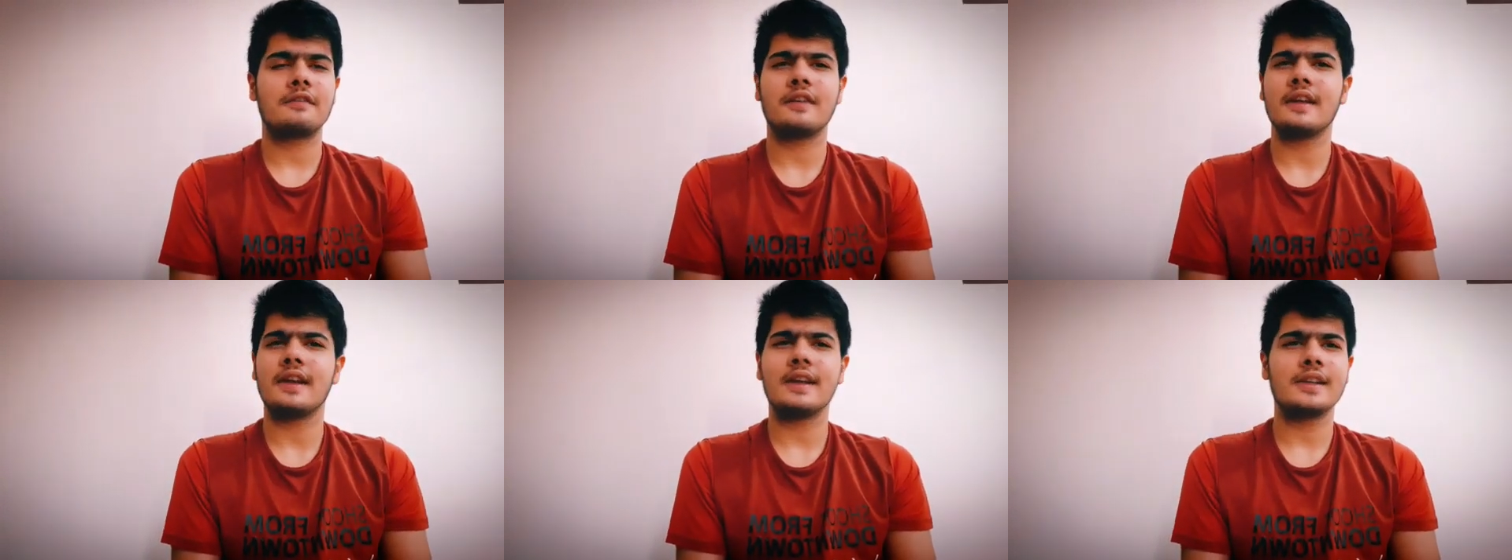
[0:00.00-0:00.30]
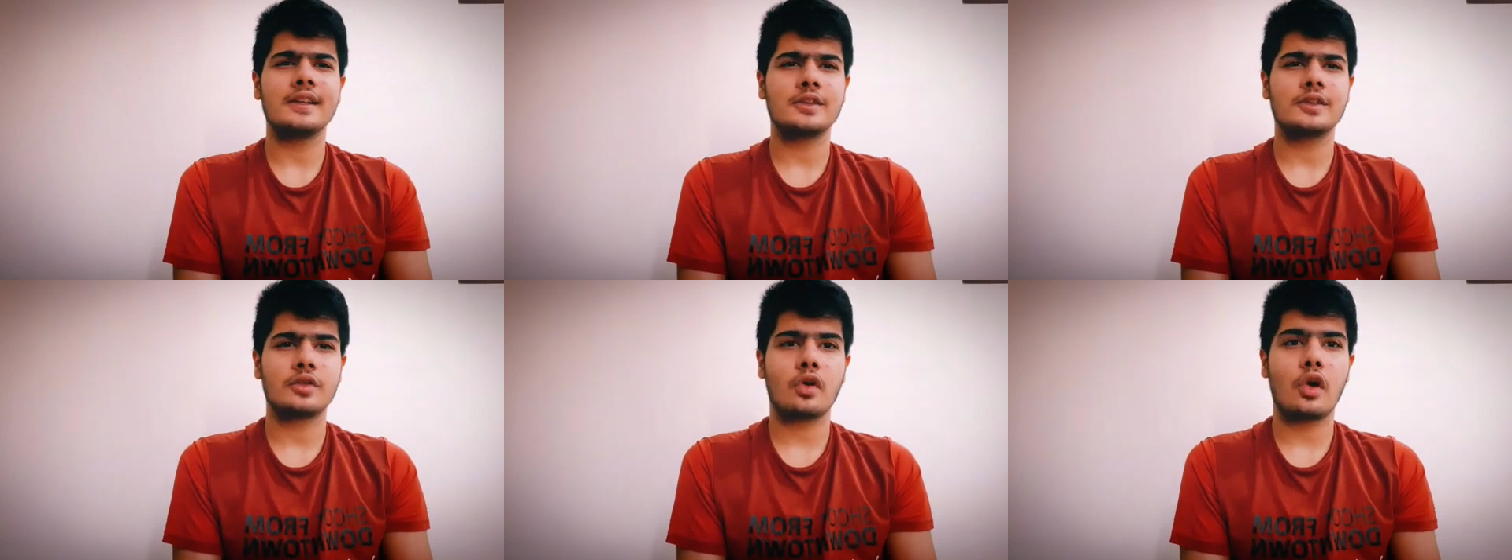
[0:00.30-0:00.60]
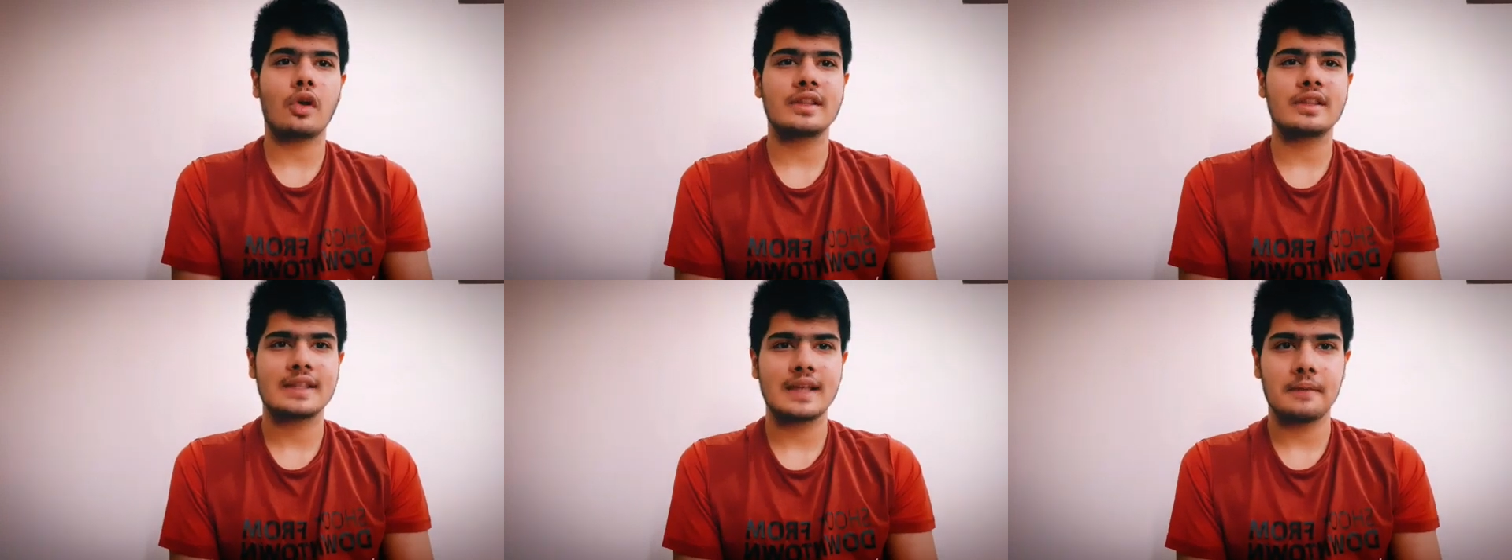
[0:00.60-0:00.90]
various
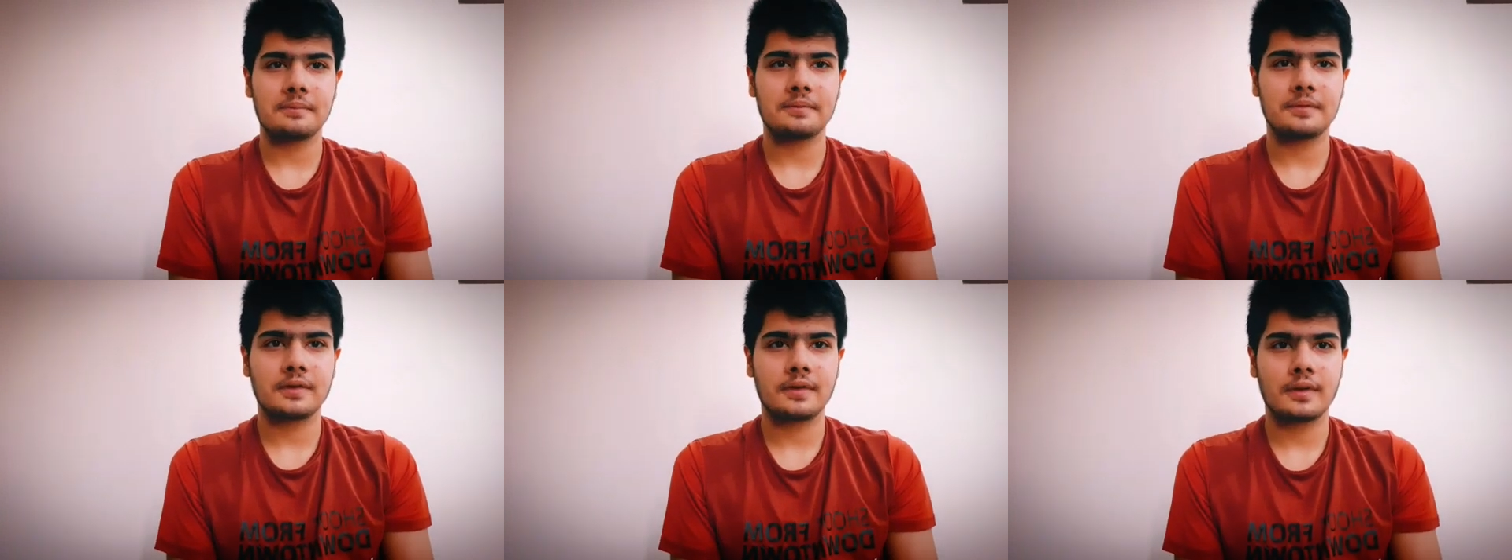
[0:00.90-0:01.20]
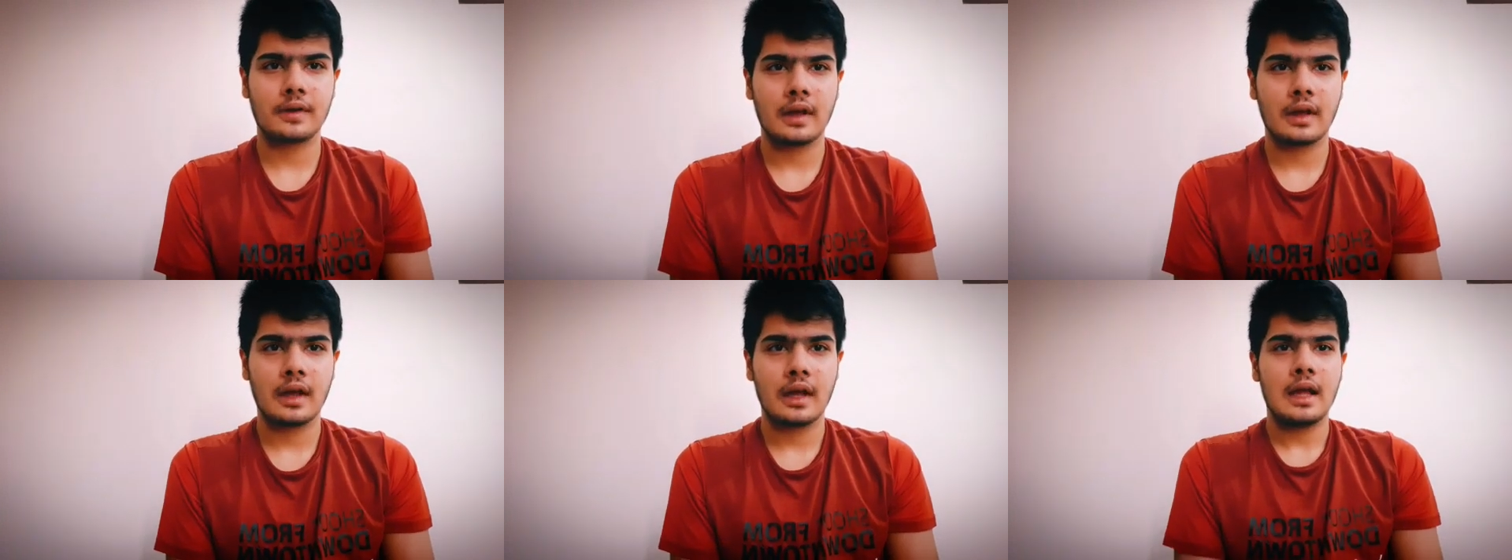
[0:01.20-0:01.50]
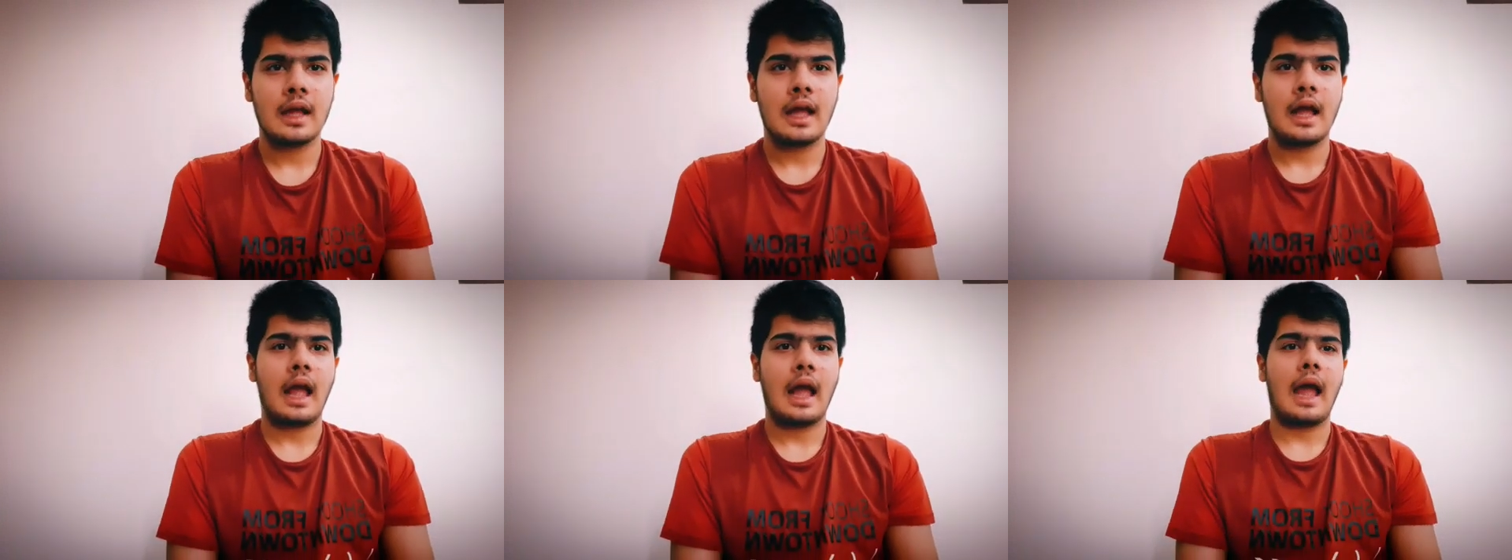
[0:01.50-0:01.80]
concepts
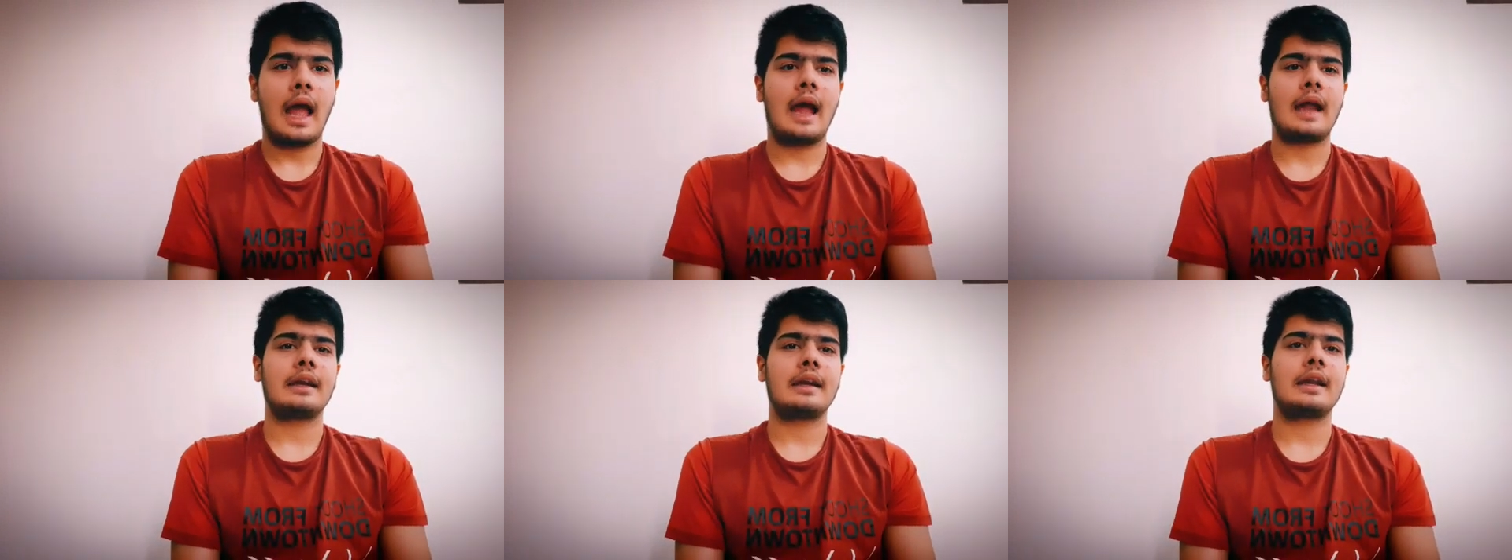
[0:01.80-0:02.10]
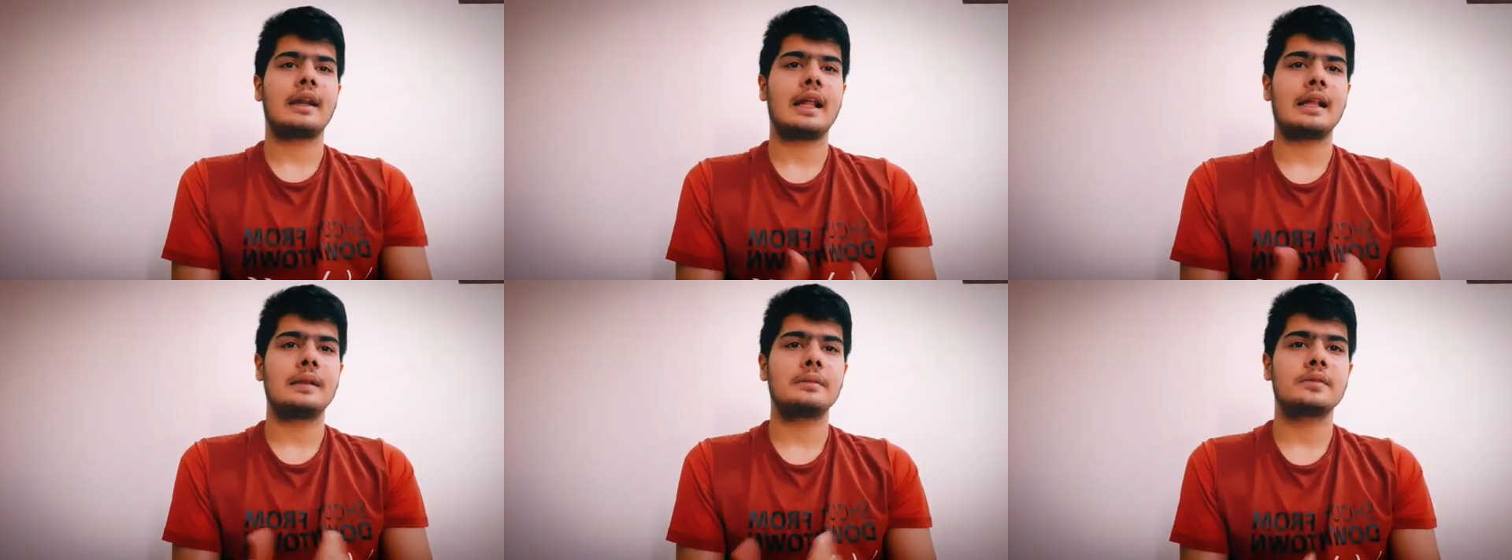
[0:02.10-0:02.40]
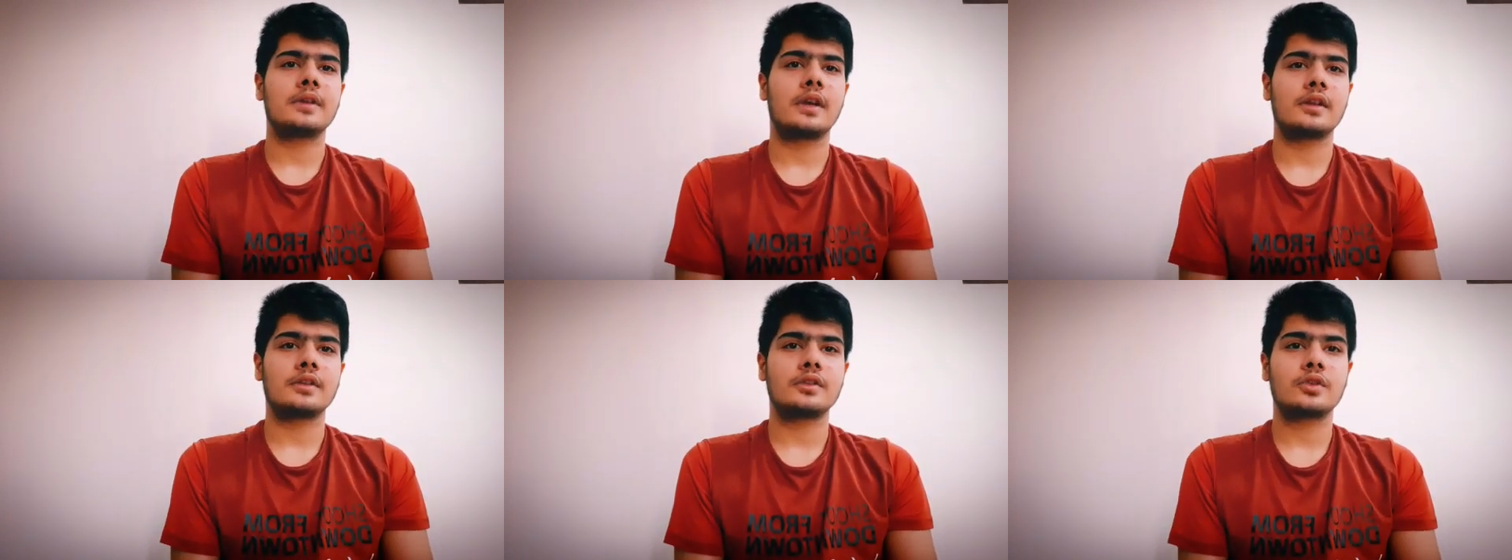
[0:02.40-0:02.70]
and
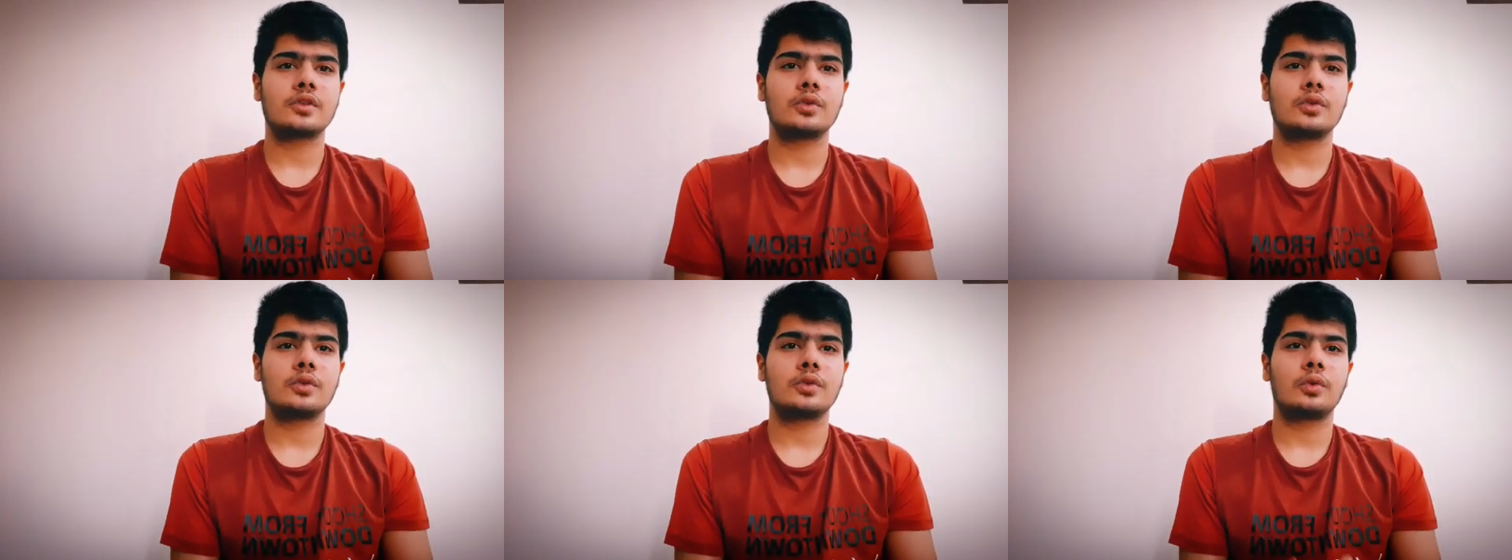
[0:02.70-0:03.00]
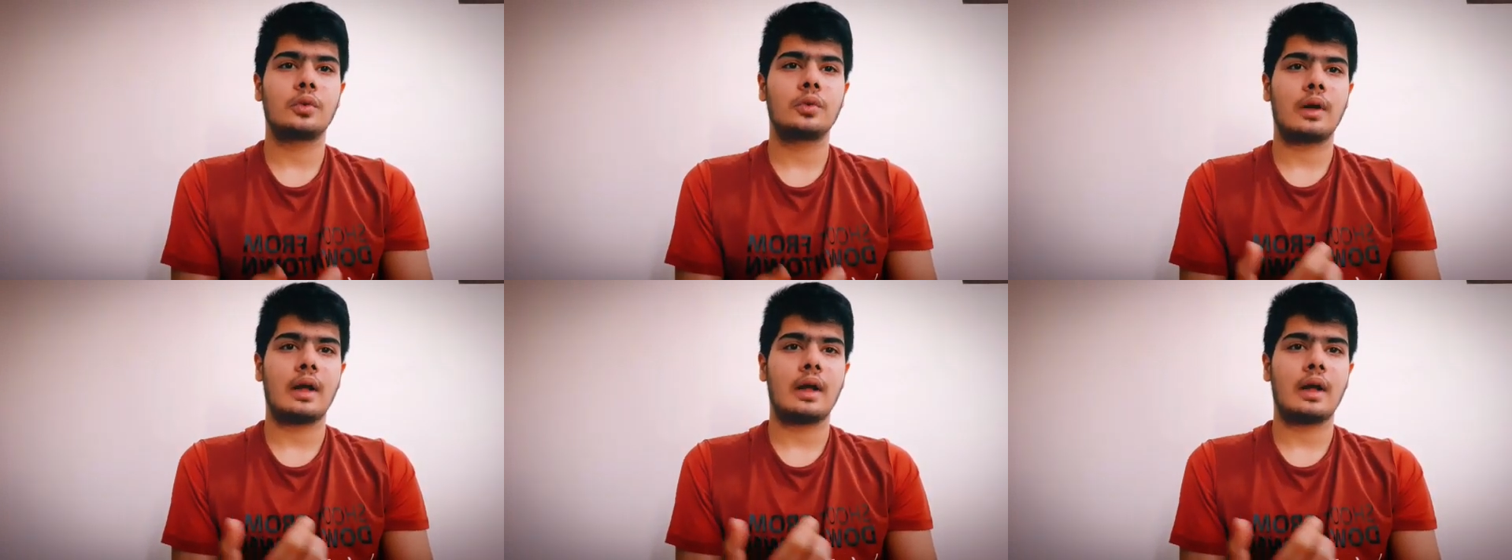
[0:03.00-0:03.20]
helps us to